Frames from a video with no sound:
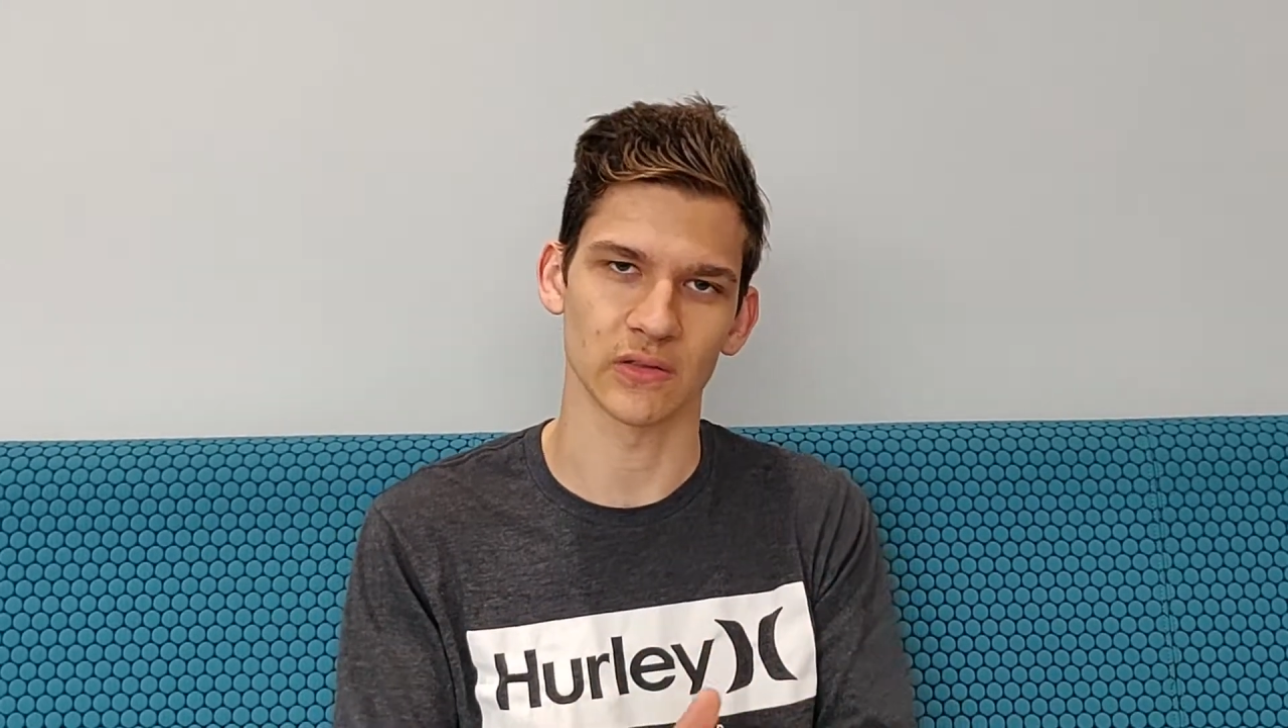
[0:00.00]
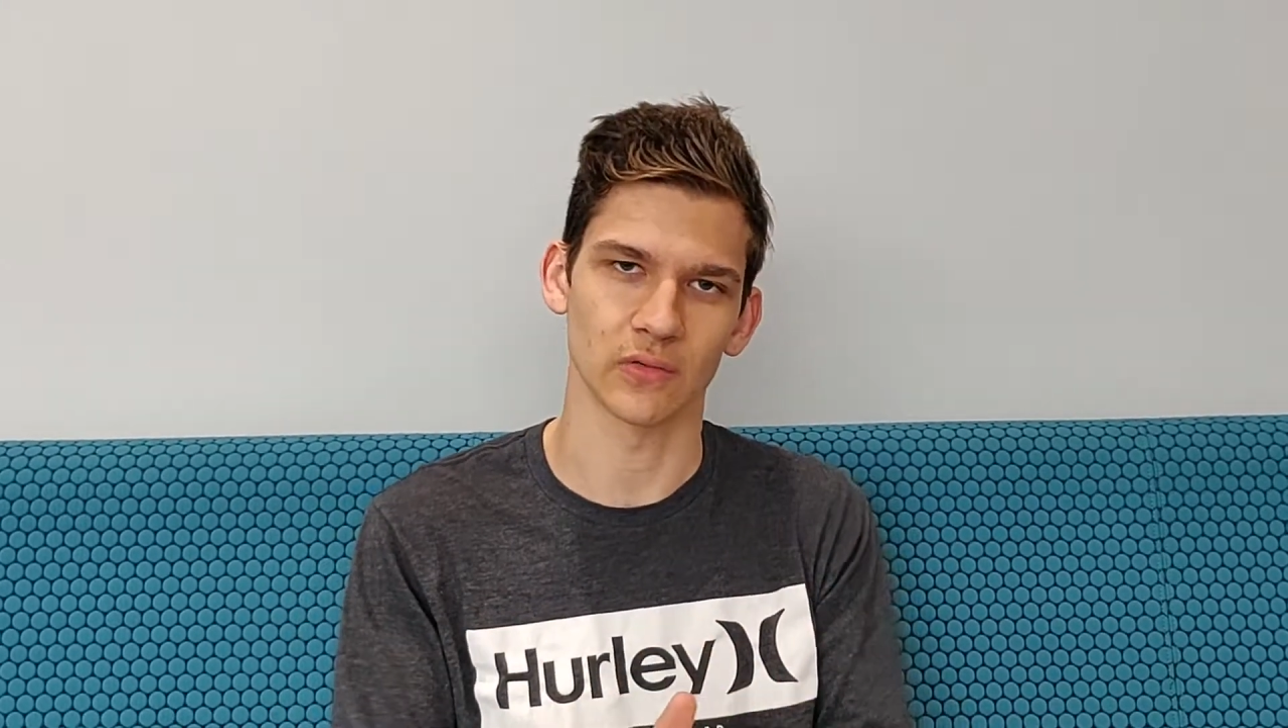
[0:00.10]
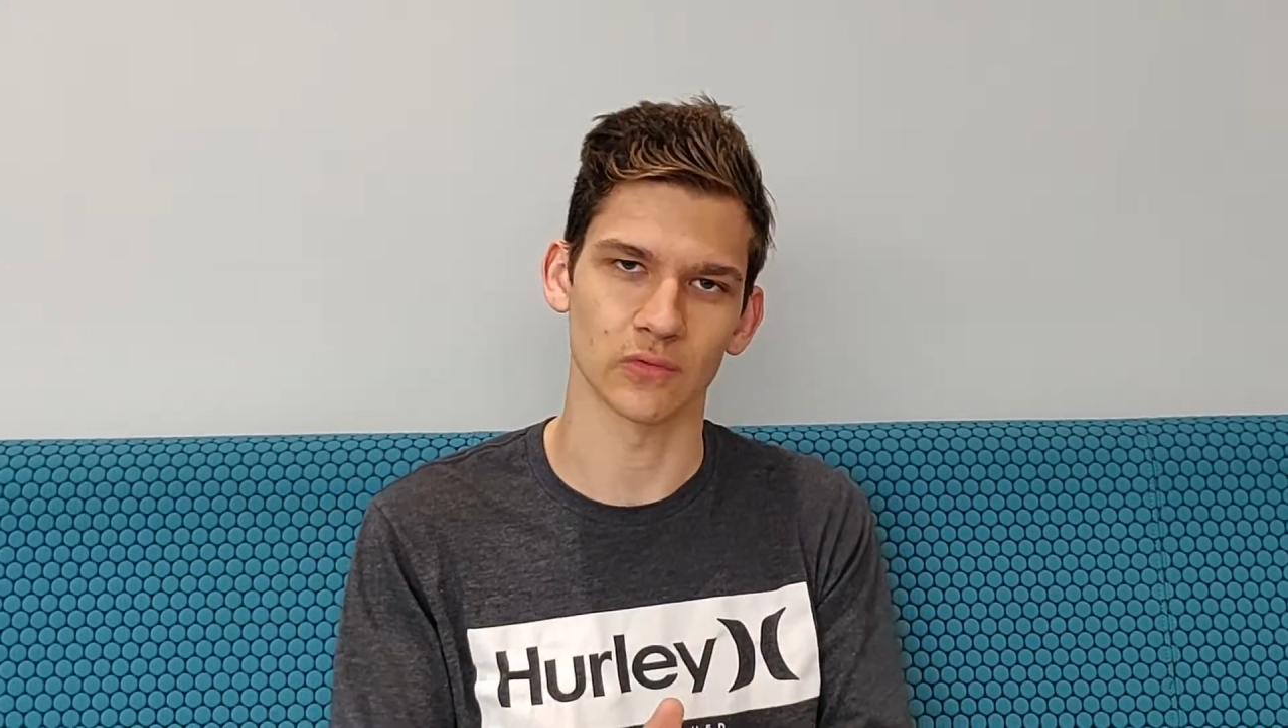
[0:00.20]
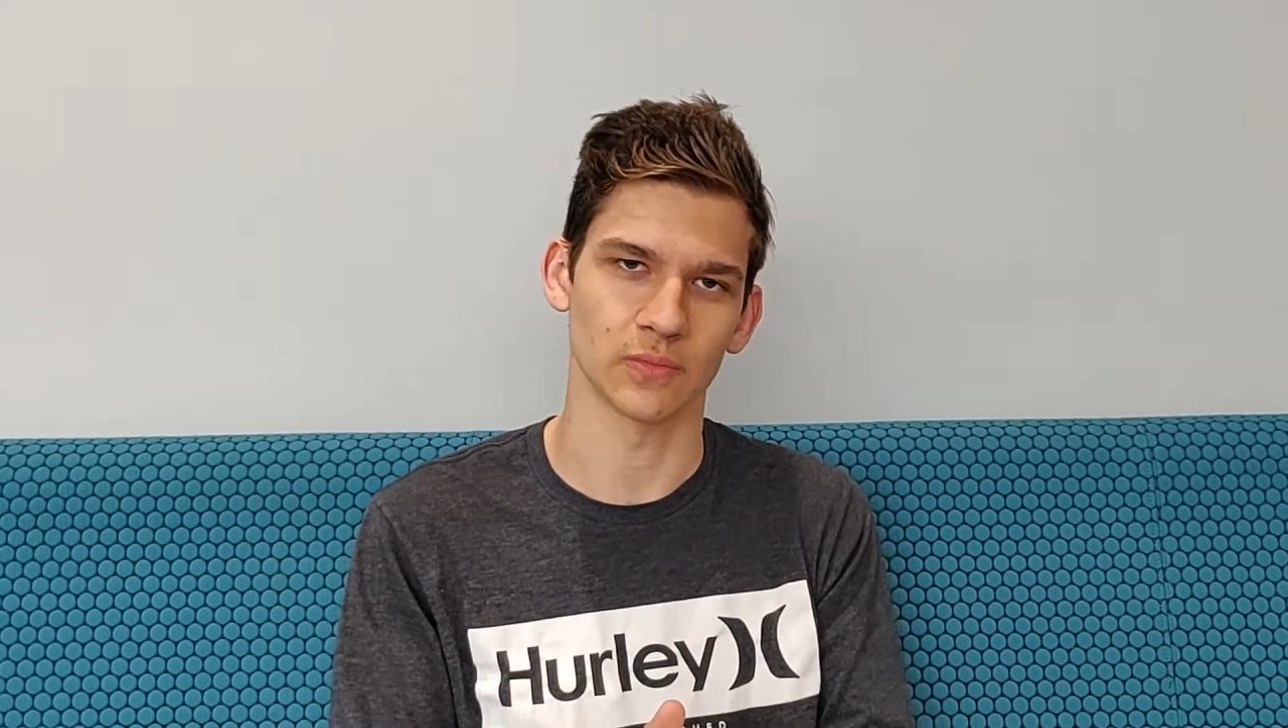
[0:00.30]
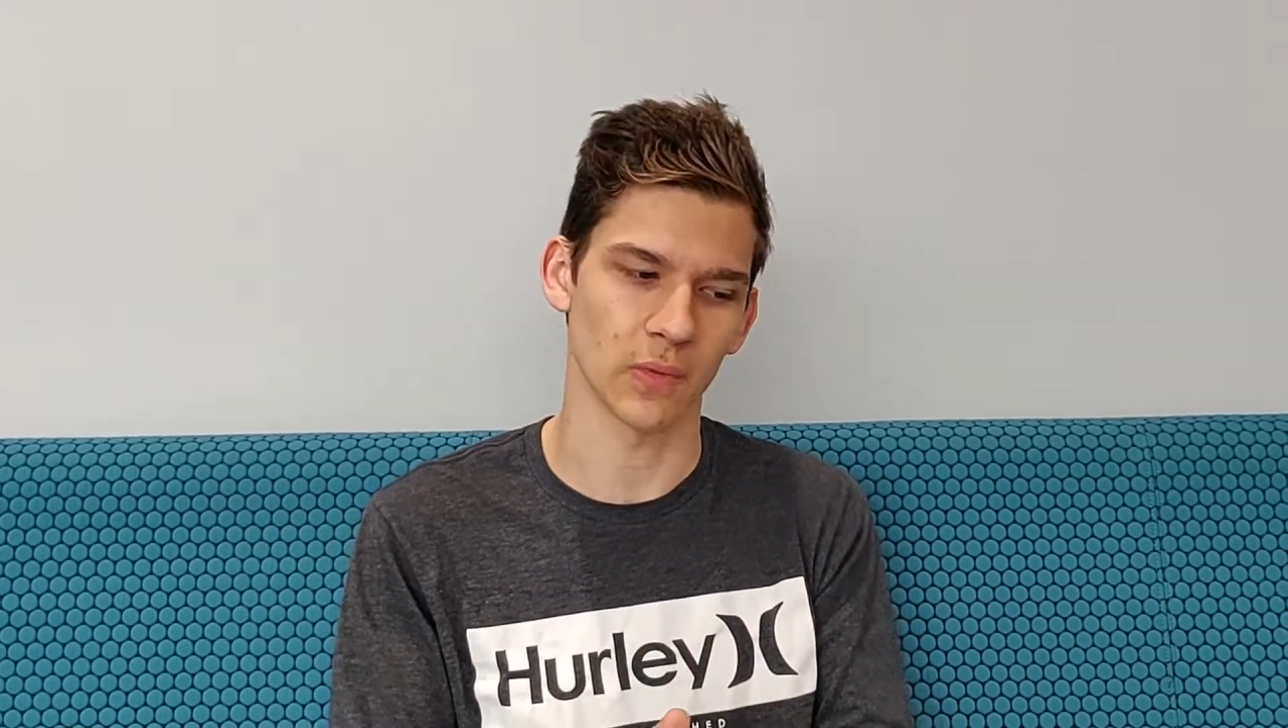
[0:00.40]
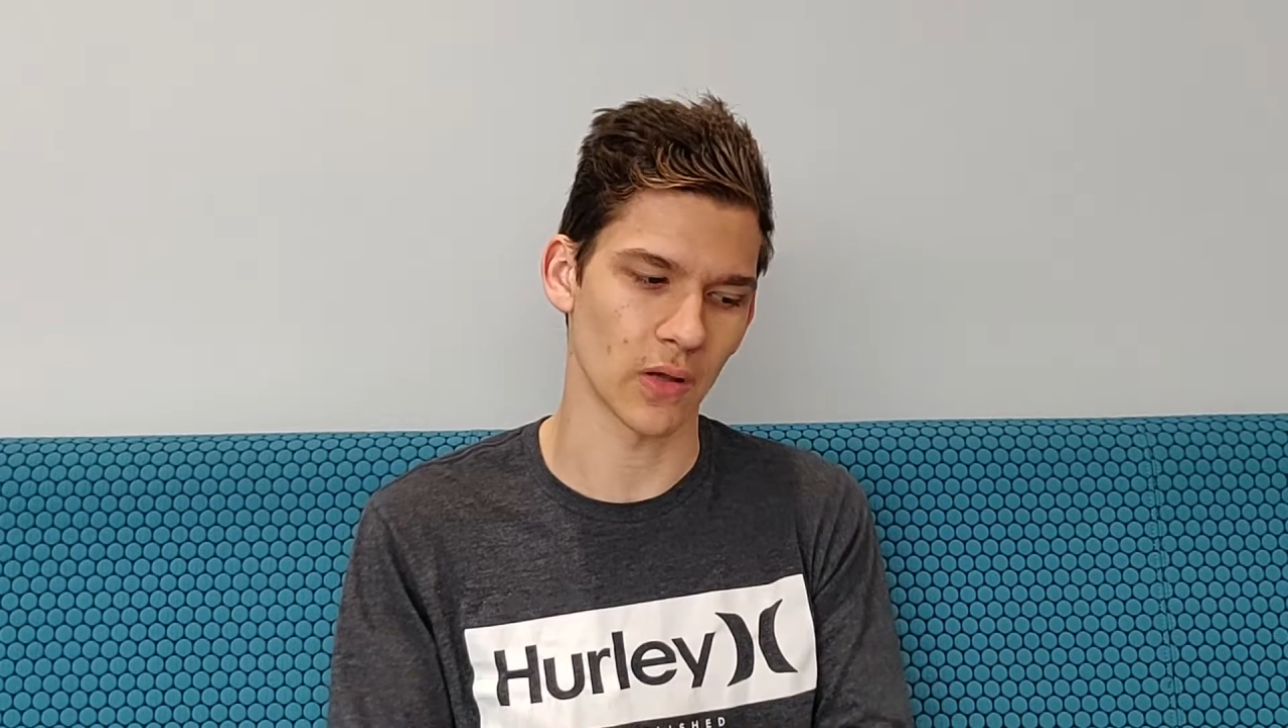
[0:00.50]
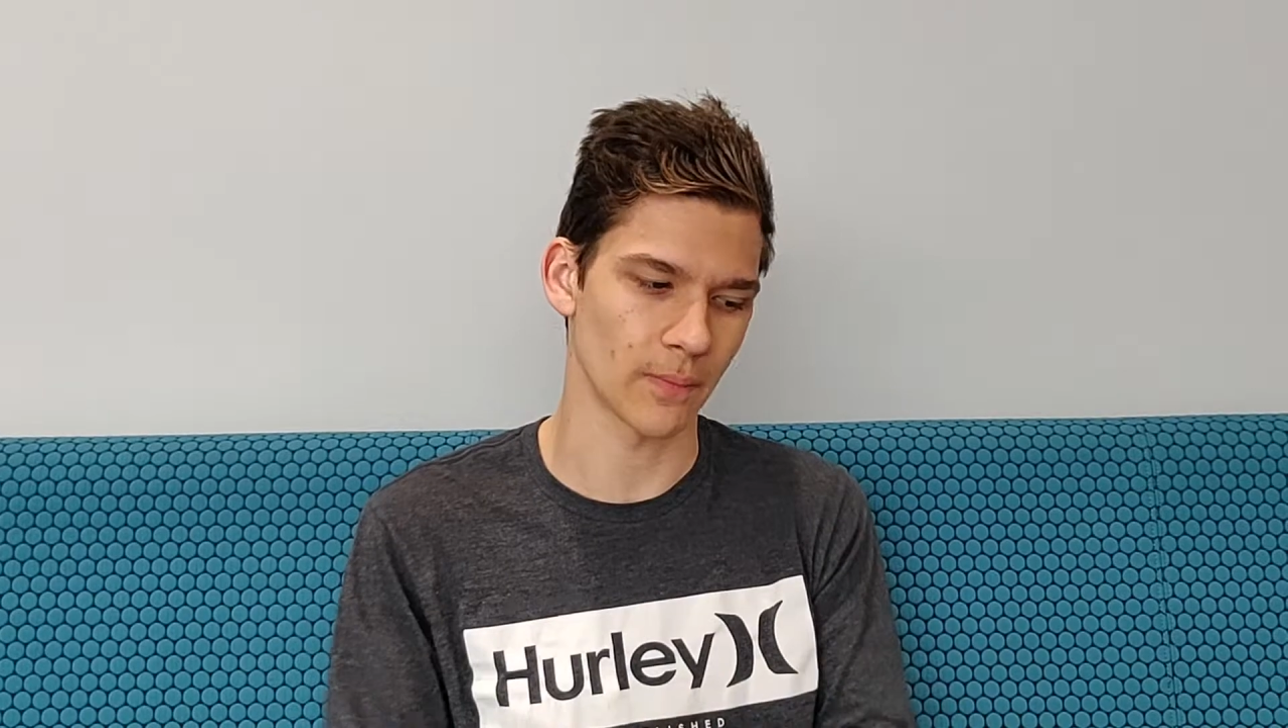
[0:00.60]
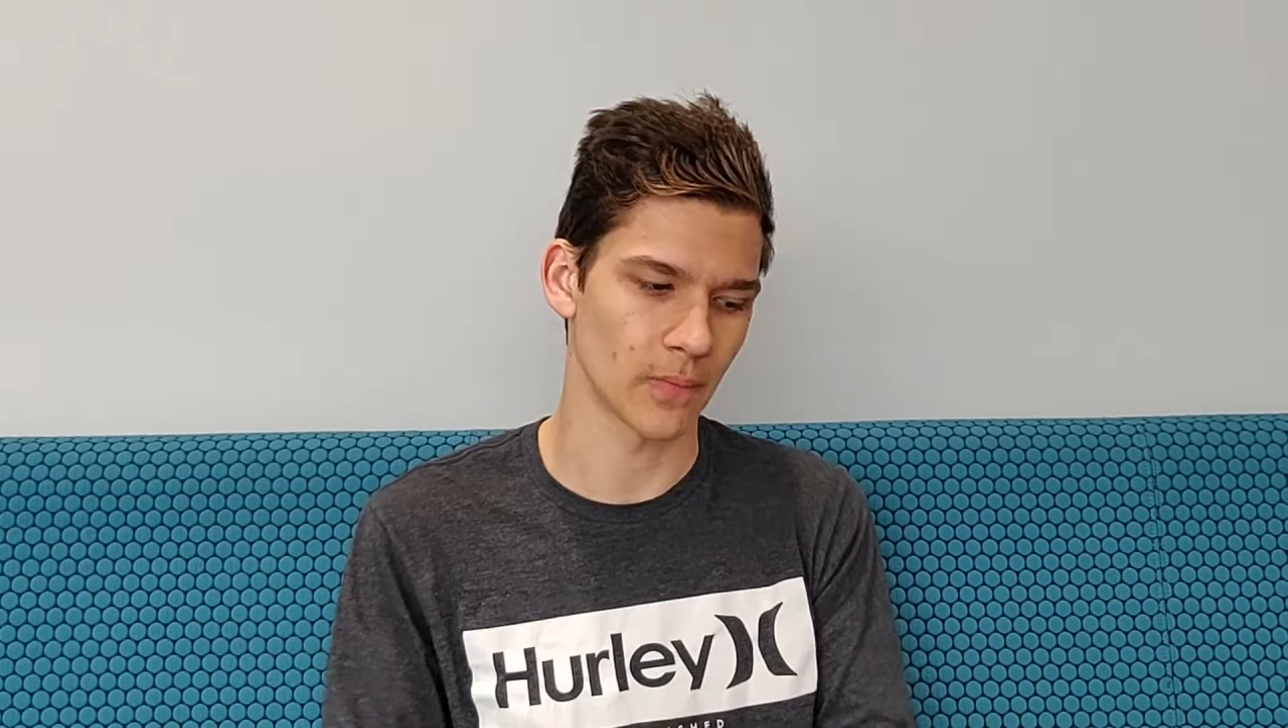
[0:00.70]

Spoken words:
equals B.